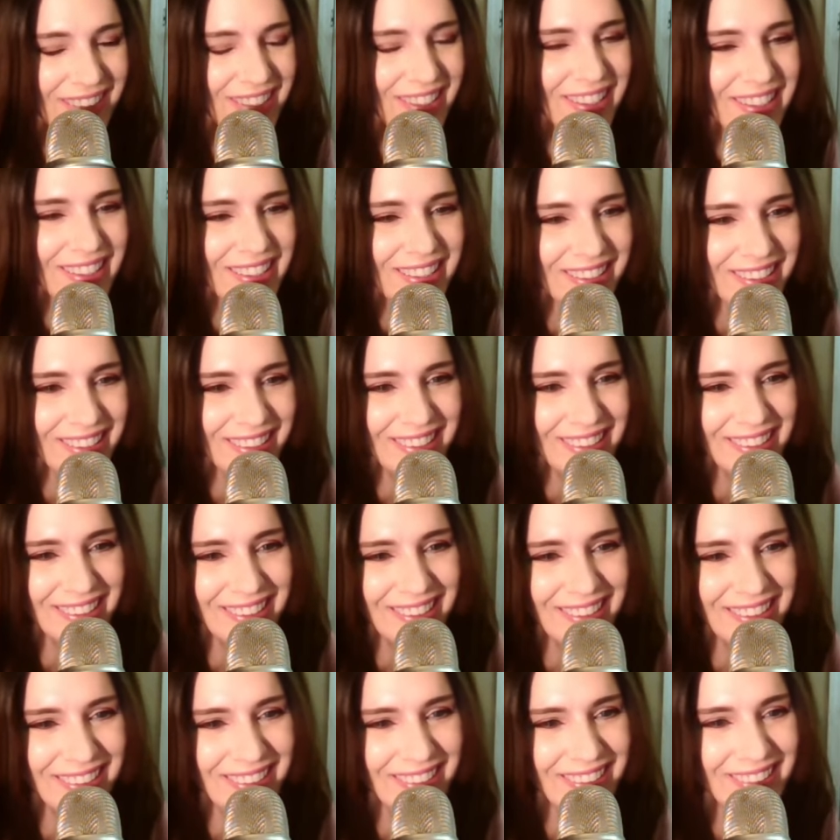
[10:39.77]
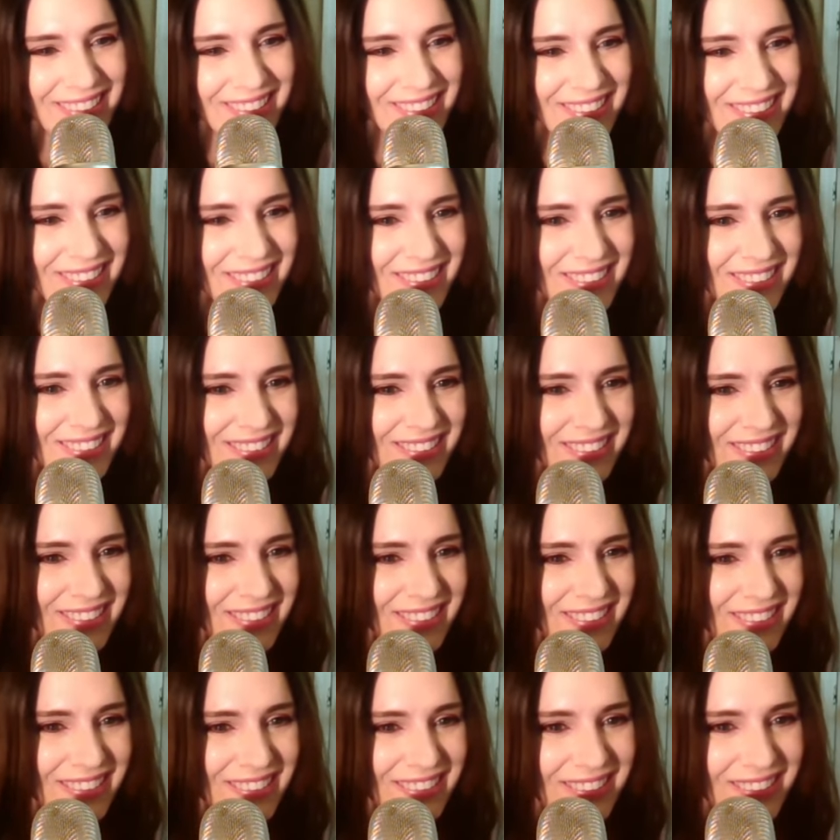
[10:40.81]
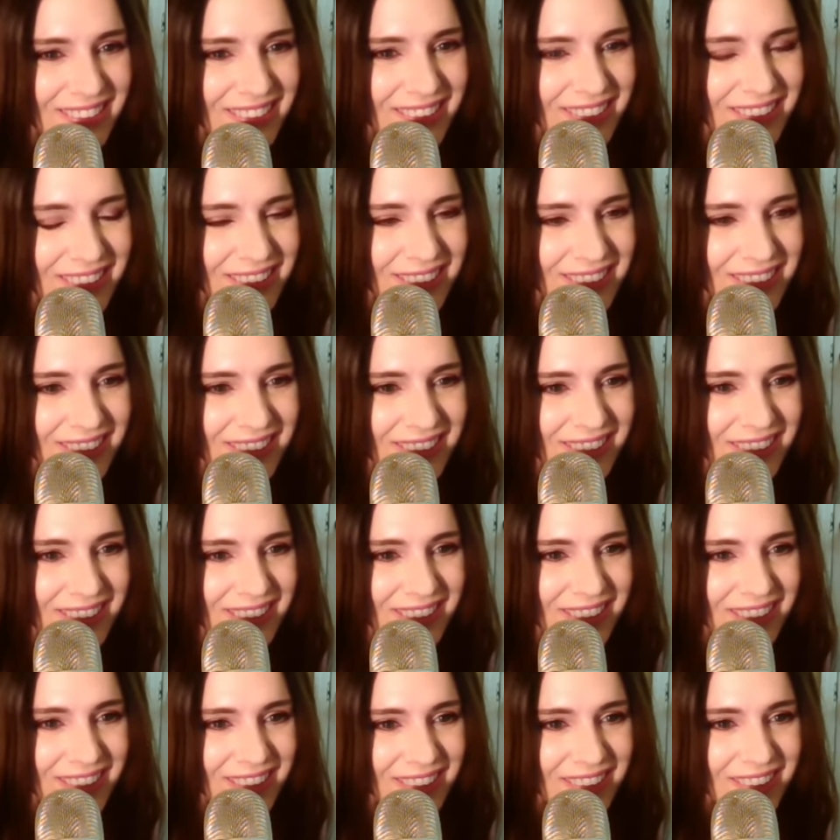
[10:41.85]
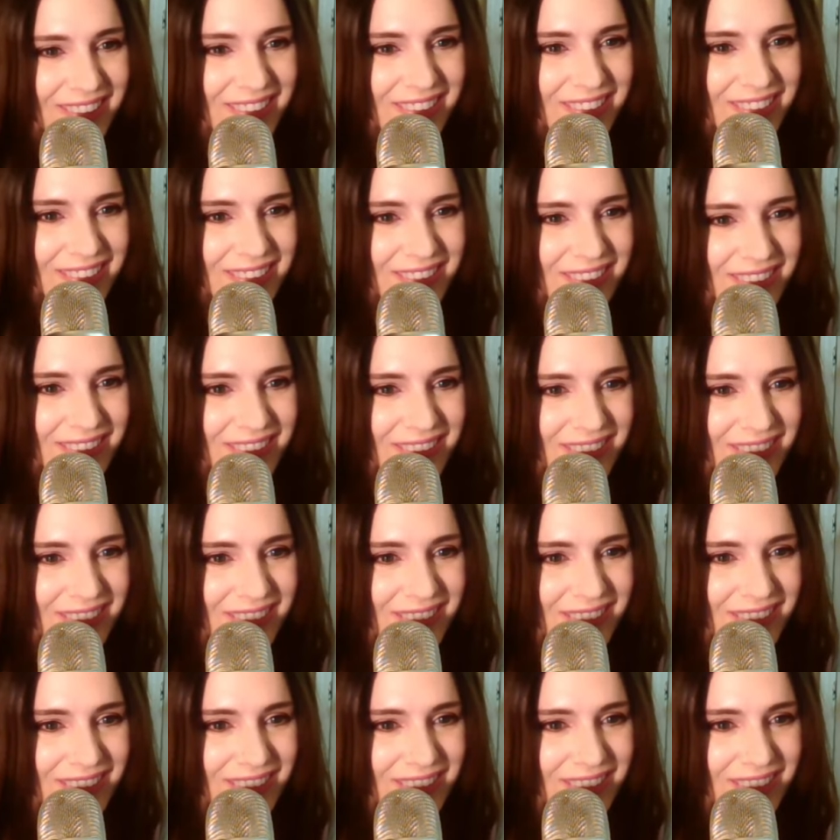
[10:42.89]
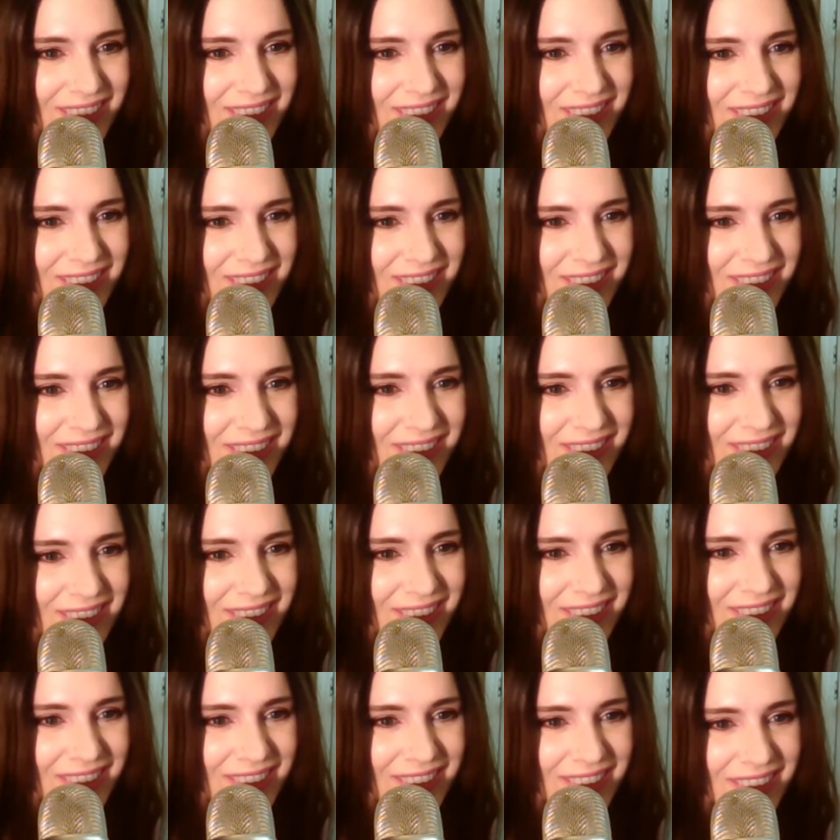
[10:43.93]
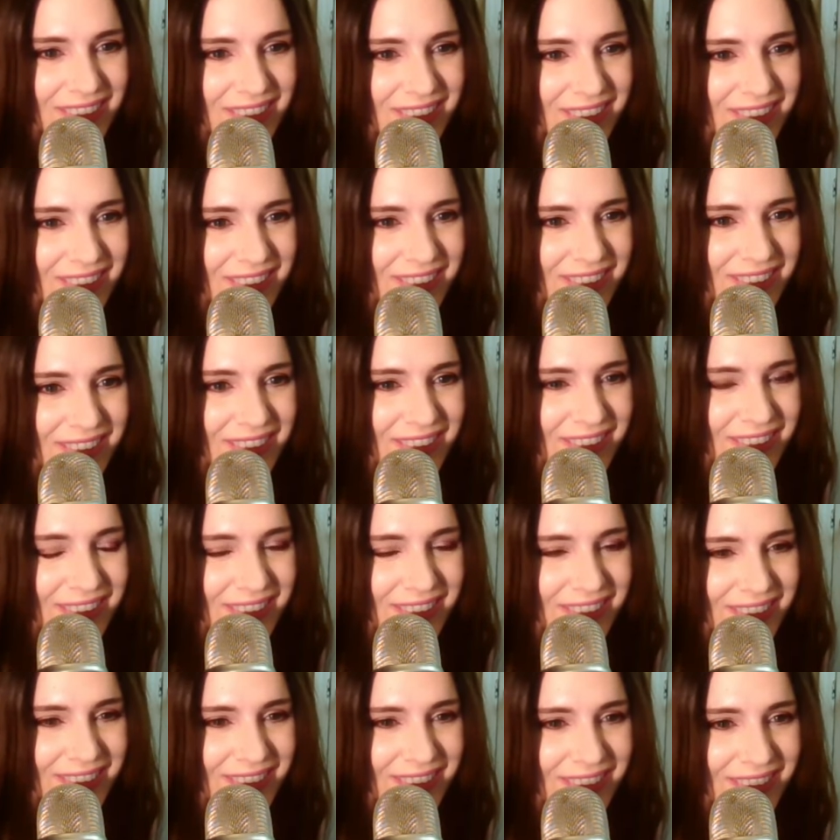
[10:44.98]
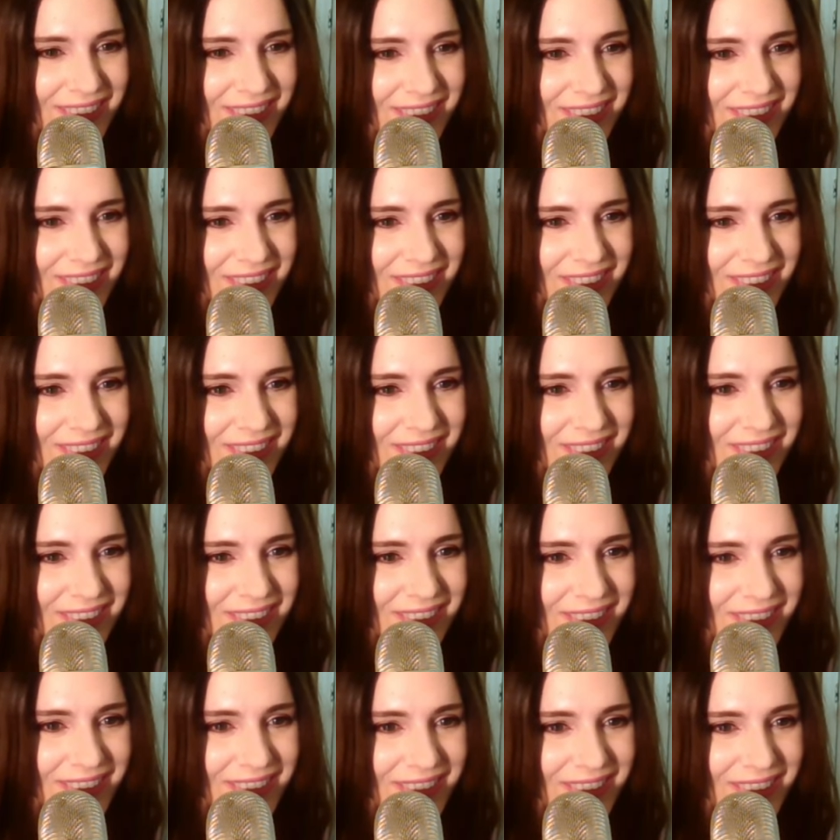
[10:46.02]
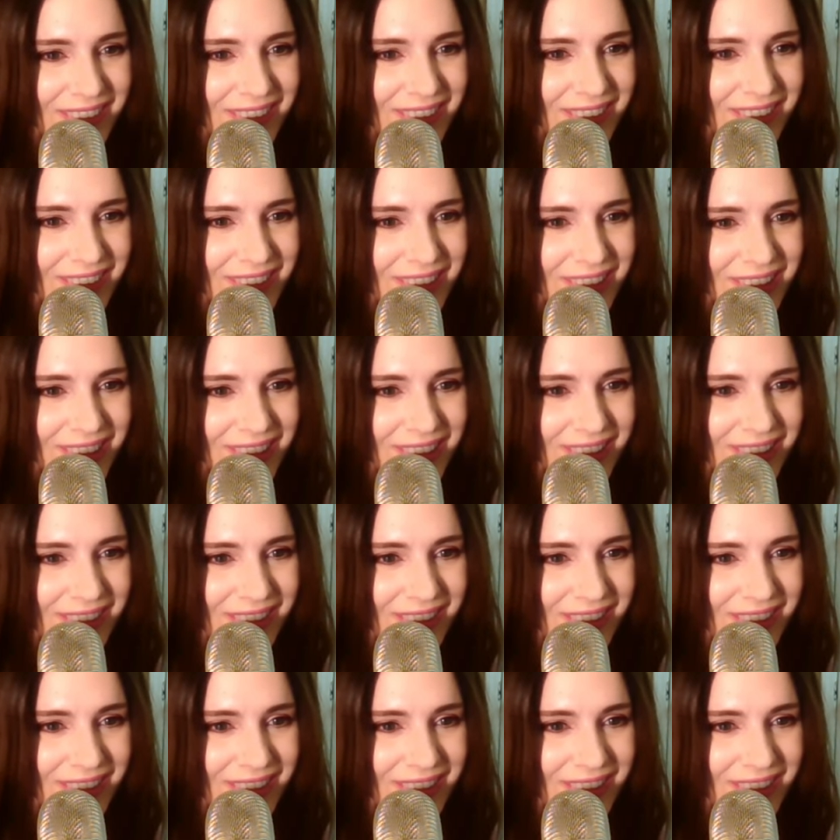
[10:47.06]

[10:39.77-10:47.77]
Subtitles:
This person isn't speaking.